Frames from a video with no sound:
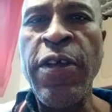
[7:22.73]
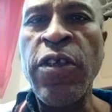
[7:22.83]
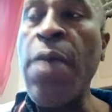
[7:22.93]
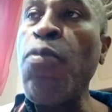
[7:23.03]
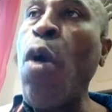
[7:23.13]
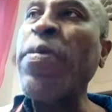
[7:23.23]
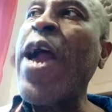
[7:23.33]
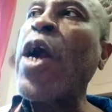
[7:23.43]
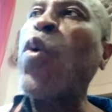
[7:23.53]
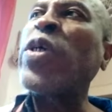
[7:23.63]
So him know him
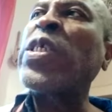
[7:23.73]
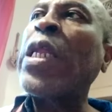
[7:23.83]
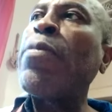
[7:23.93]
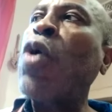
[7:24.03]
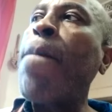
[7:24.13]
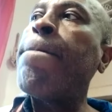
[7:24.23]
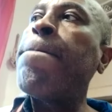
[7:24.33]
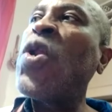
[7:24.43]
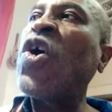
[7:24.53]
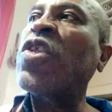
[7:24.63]
can't question him because
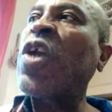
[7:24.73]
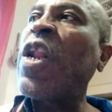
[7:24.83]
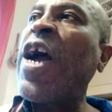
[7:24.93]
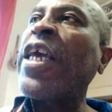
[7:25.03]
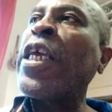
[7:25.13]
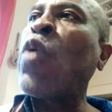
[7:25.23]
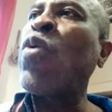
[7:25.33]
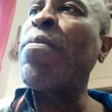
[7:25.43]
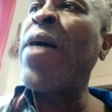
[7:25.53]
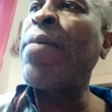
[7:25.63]
blood clot ill
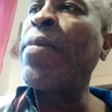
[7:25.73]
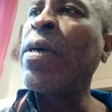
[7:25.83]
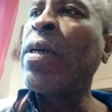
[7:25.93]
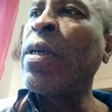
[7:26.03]
will, mom.